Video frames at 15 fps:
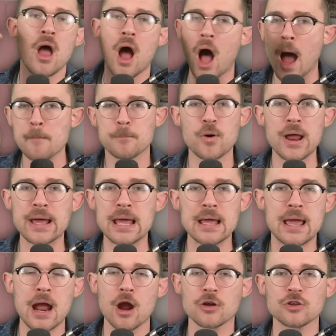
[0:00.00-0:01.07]
I'm breaking
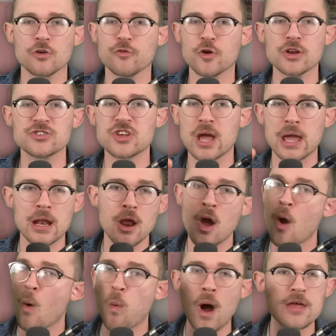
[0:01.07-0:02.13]
character for a second.
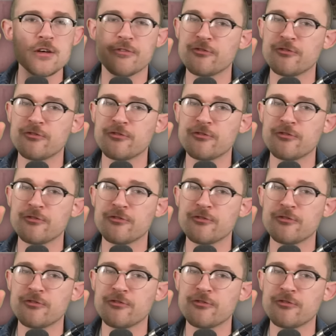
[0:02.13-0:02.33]
Why the